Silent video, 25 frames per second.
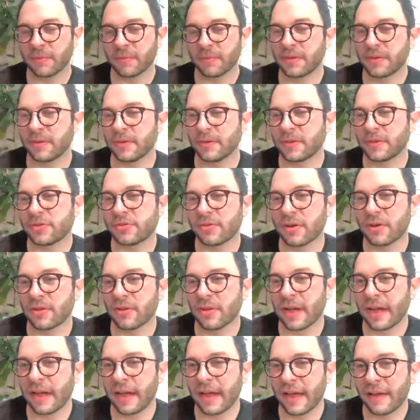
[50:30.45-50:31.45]
with you a
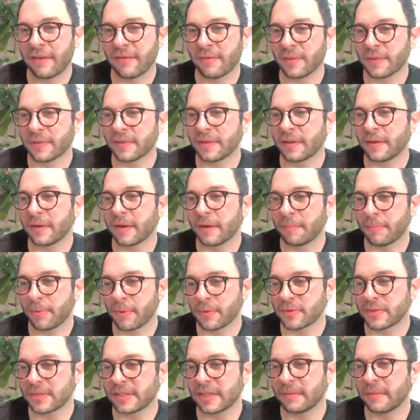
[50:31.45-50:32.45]
struggle I have with a
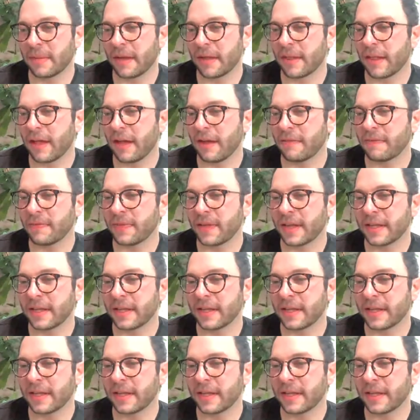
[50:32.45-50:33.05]
person in my life